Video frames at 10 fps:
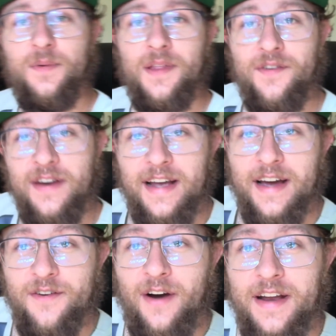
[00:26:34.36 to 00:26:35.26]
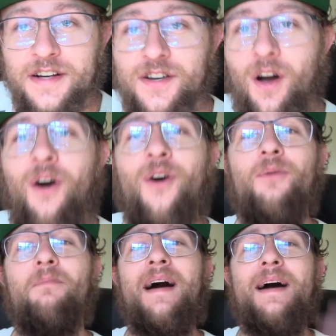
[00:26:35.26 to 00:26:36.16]
3-gun range, oh
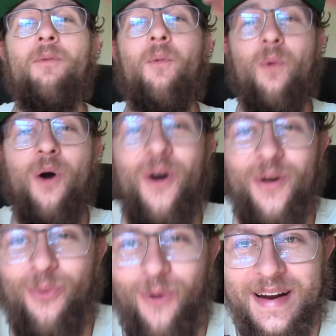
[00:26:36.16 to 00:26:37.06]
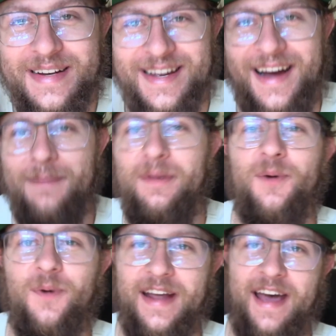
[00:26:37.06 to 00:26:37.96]
my word, what a time you
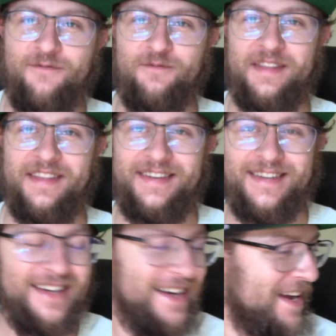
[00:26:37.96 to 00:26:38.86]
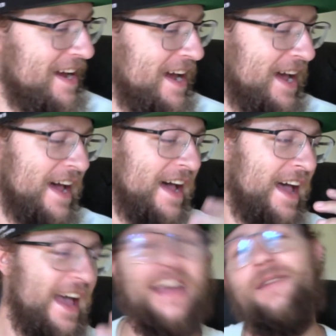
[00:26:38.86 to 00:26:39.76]
would have with it.
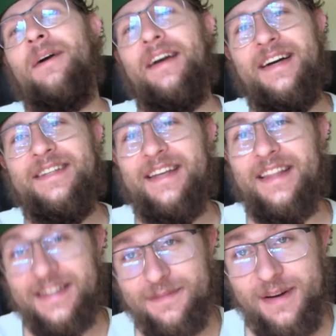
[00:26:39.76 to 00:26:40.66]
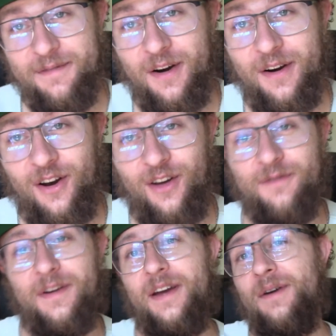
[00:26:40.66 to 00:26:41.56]
Anyway guys, this has been a very long
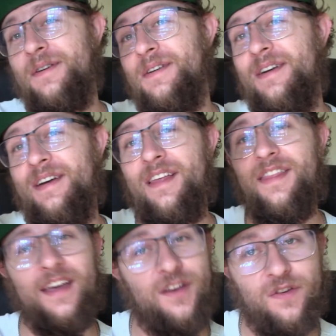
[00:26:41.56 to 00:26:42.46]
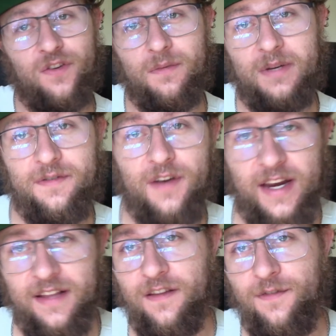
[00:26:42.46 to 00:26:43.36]
video. Thank you so much for
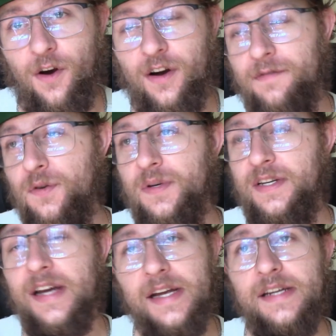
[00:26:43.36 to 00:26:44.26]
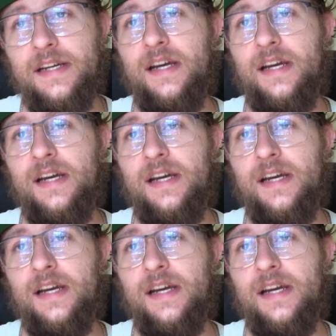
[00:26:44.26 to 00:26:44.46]
getting this far if you did.